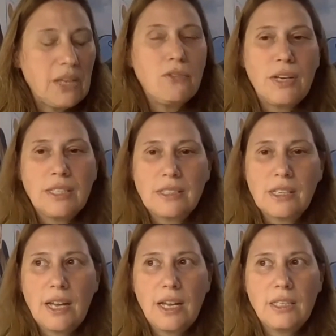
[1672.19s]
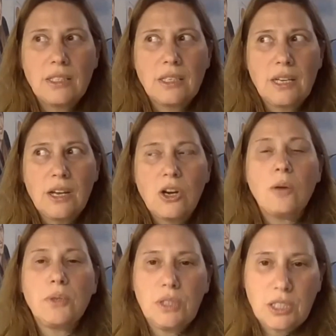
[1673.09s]
investigates
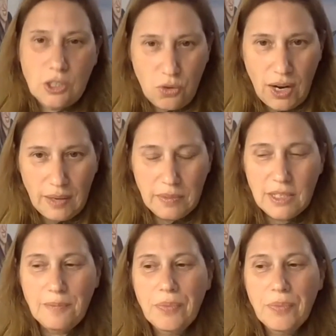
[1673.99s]
communist crimes.